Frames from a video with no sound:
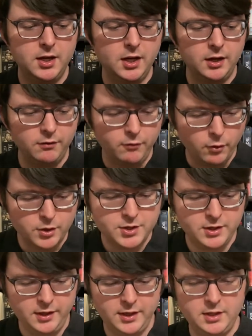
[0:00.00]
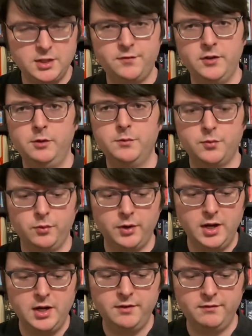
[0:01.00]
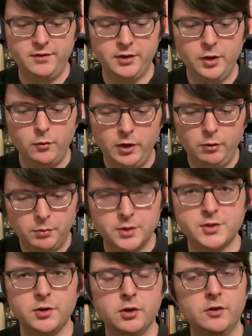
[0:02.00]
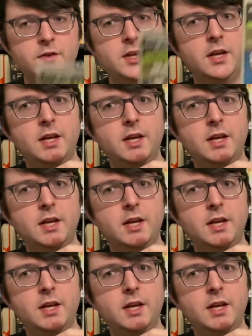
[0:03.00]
Unfortunately, these films were not very well preserved,